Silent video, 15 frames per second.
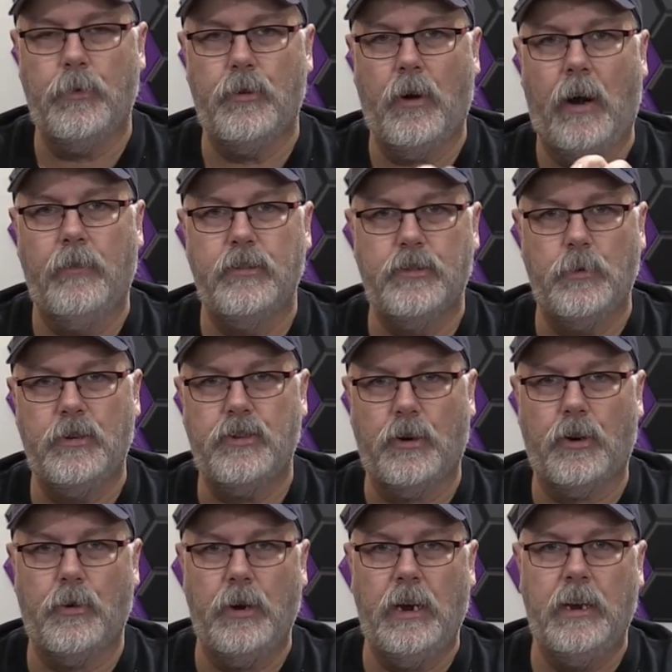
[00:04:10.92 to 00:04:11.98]
drivers, which are
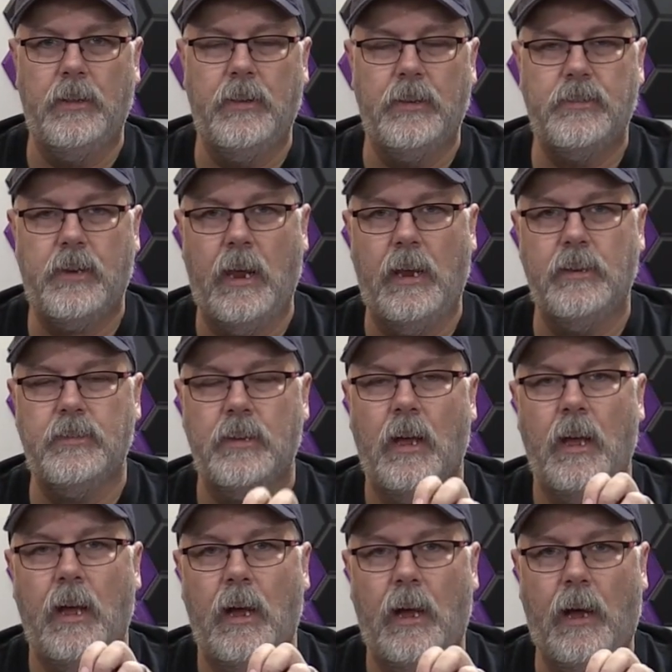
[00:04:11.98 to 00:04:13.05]
green in this case.
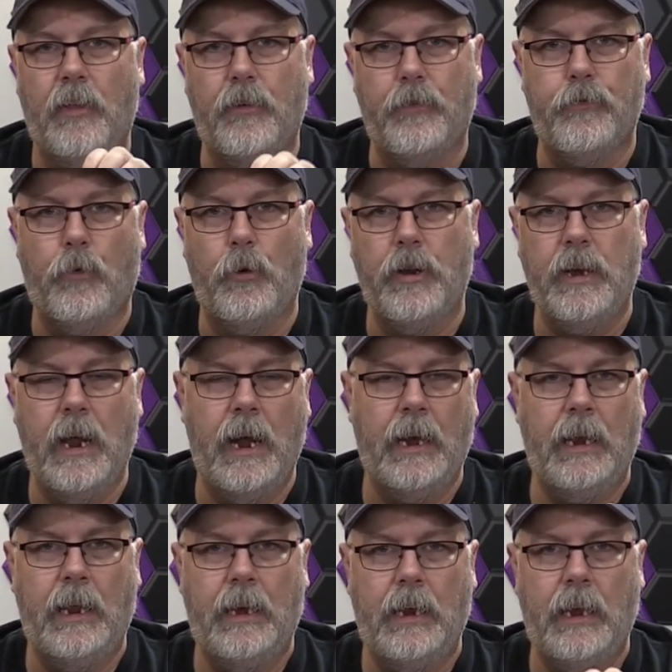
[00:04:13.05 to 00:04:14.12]
Uh, they're
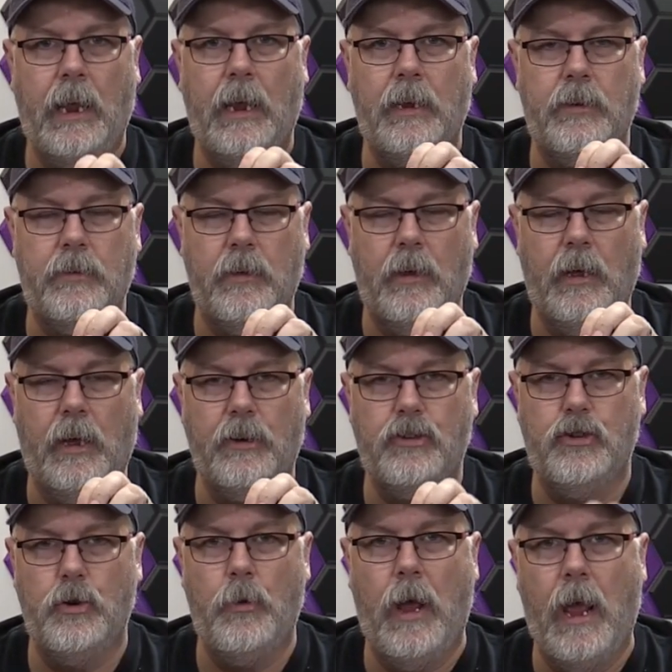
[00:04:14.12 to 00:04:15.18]
4988 uh,
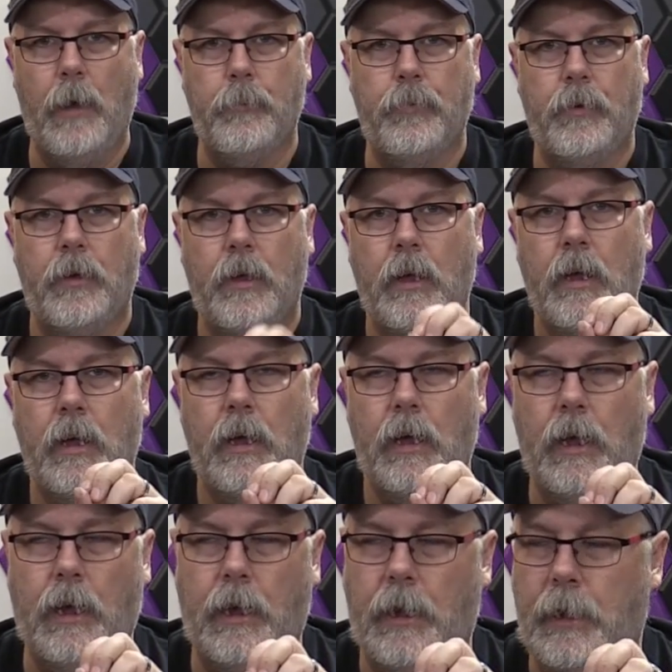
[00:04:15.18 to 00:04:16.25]
2 amp
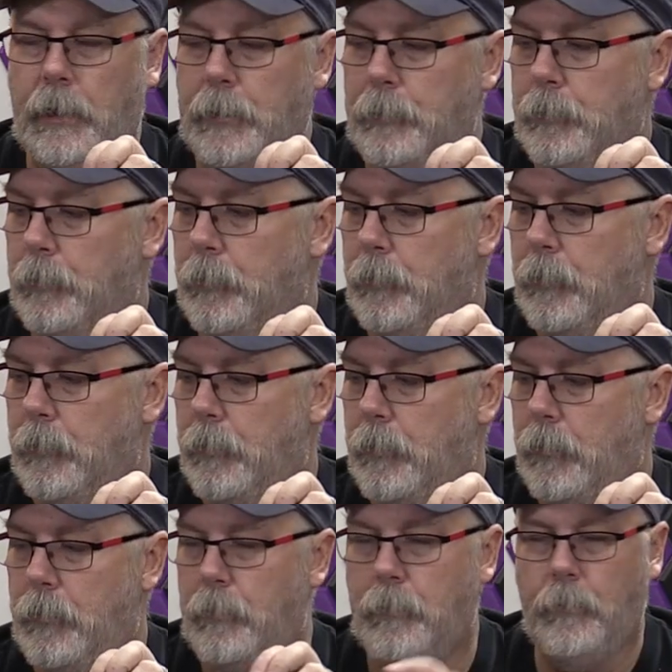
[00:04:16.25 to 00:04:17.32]
um,
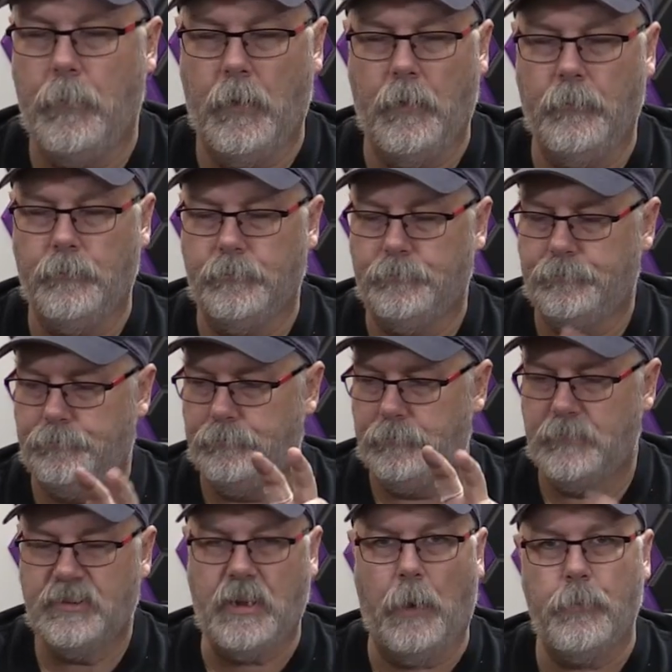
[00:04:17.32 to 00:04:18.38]

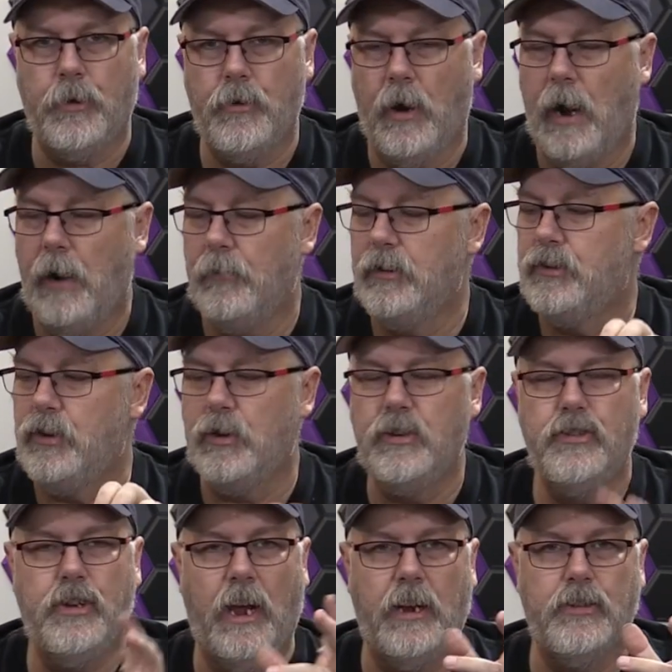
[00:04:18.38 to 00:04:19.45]
stepper drivers, you can
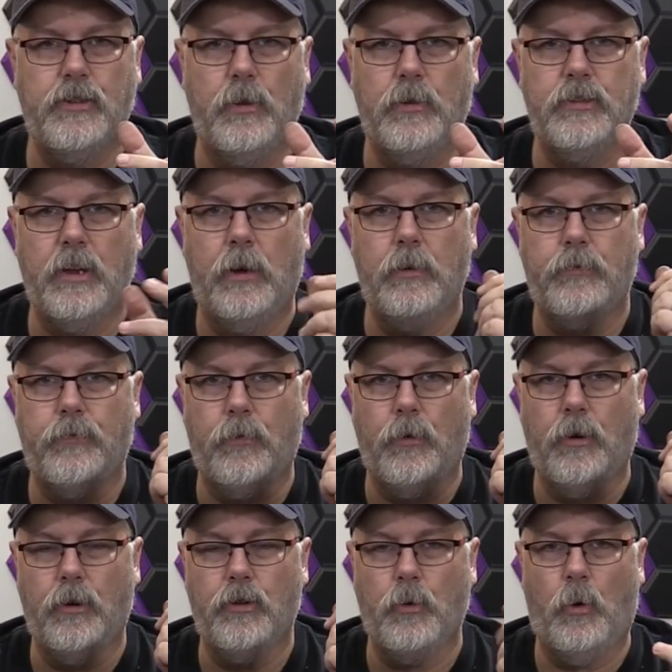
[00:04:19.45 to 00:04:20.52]
change those out
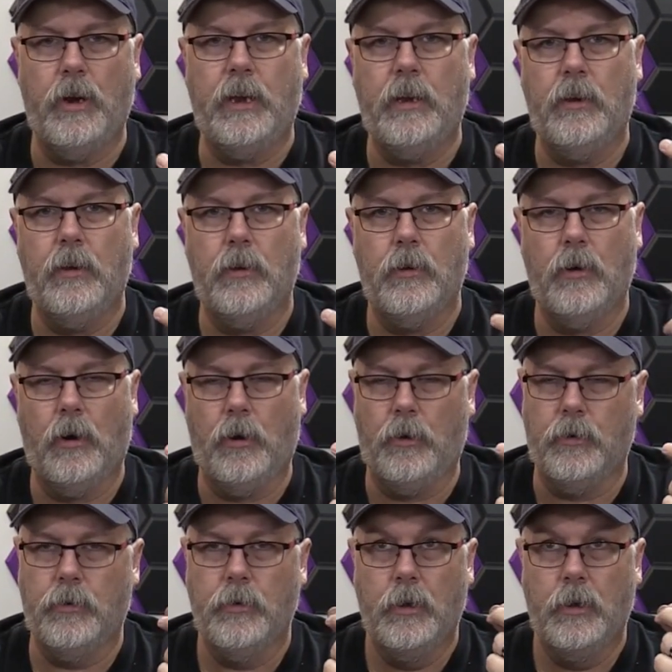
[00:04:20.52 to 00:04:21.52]
for 20 or